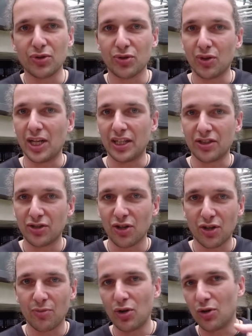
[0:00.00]
so like a
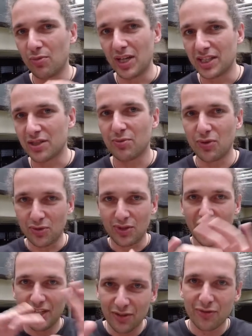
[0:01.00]
soccer ball, basketball,
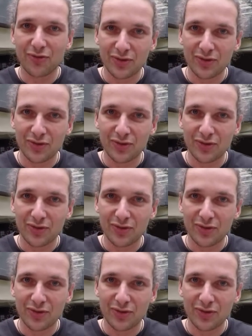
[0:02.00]
kind of